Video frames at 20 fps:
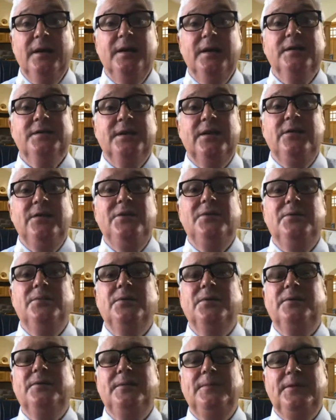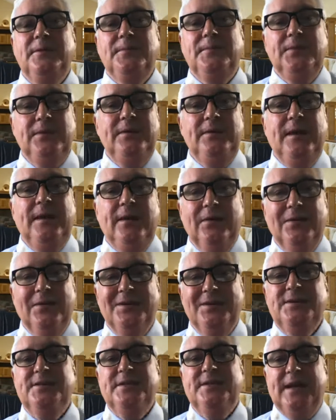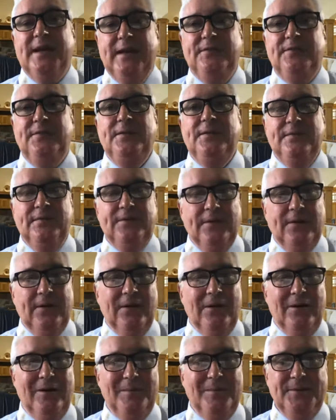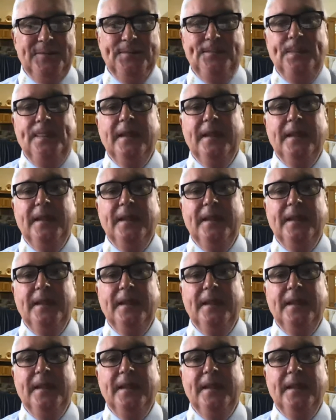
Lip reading: So you want them to be there in a safe environment